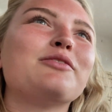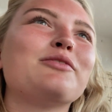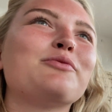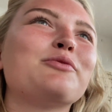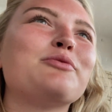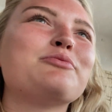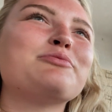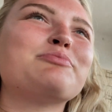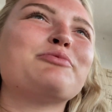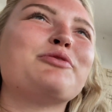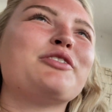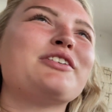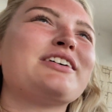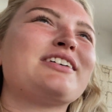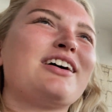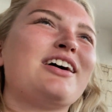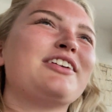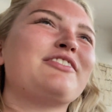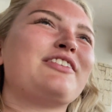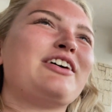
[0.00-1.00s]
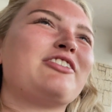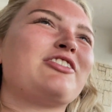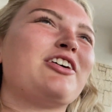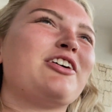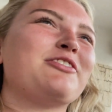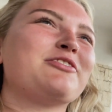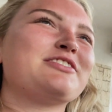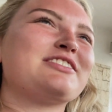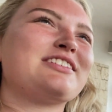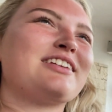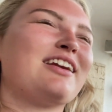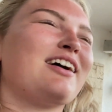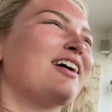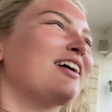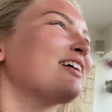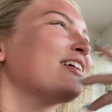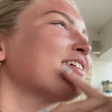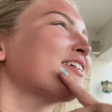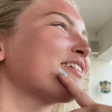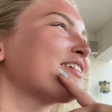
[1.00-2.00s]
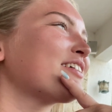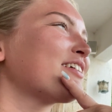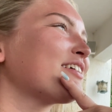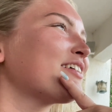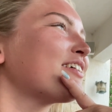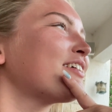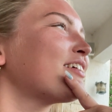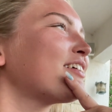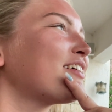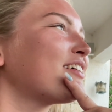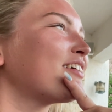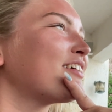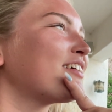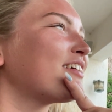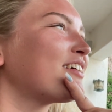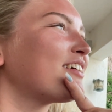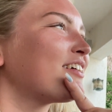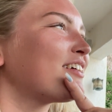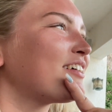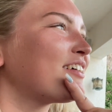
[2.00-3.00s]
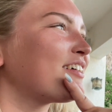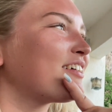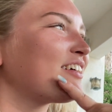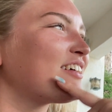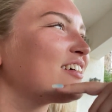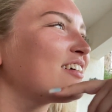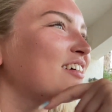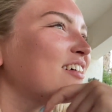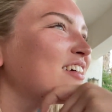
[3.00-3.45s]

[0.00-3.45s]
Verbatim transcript: what, what kind of alcohol is it like? Uh, it's like a,